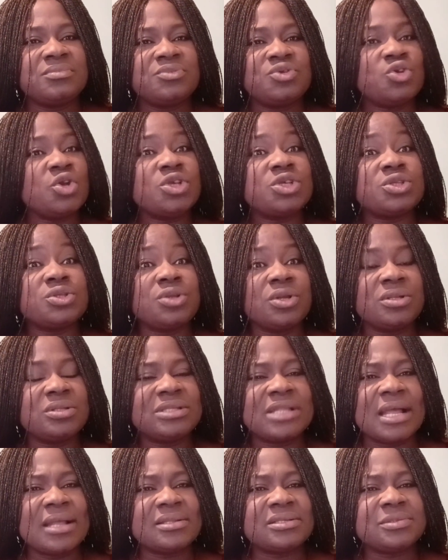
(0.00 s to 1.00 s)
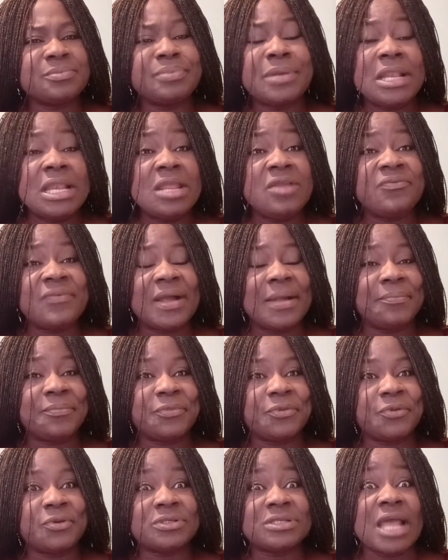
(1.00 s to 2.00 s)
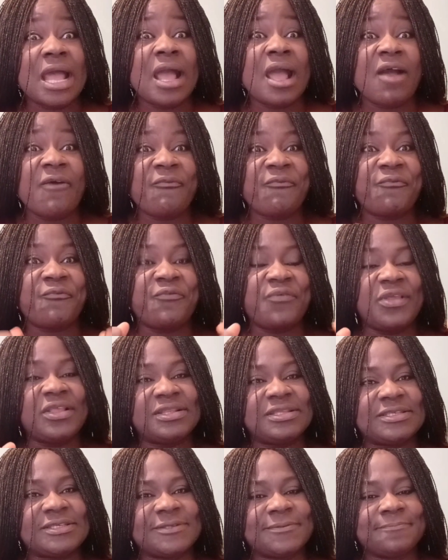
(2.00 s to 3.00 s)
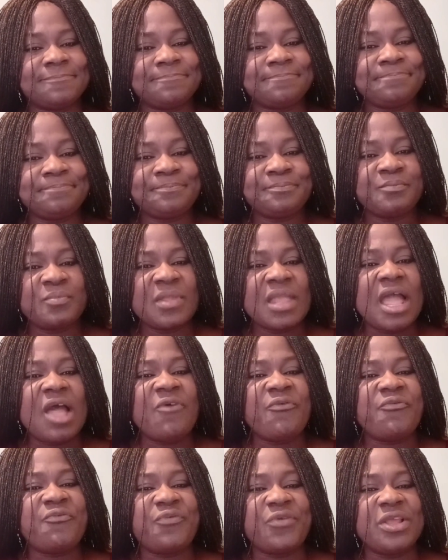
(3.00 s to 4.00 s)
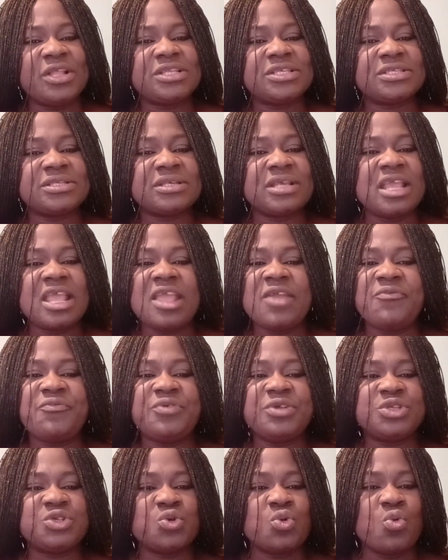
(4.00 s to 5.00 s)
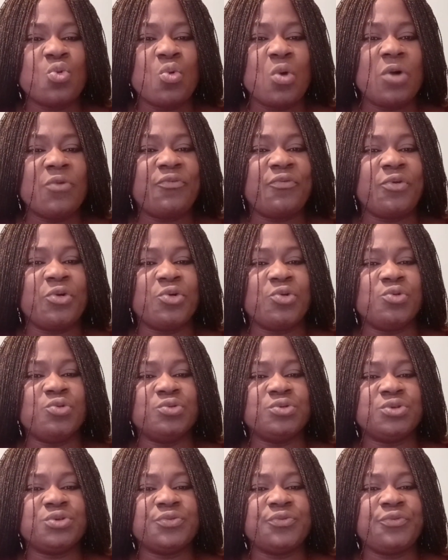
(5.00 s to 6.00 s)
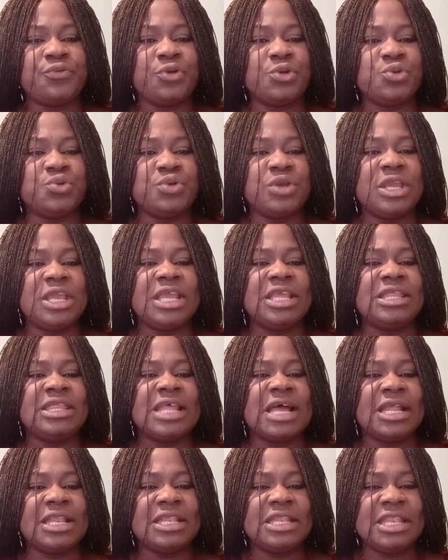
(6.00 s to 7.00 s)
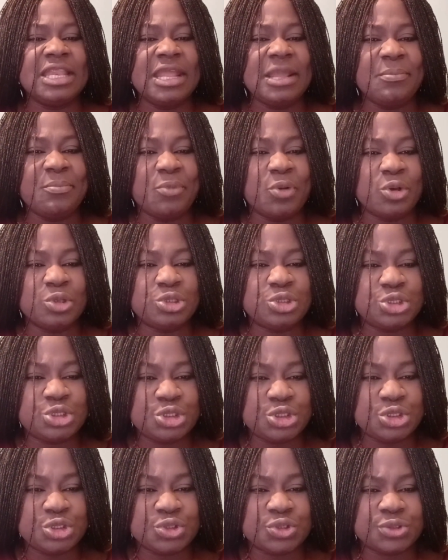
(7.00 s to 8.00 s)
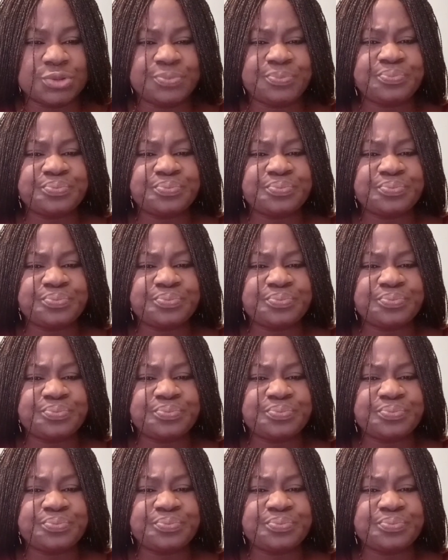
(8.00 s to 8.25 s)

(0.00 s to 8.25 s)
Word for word: Just do that. Believe and trust and have faith. Have faith. Everything will work for good for you in the name of Jesus.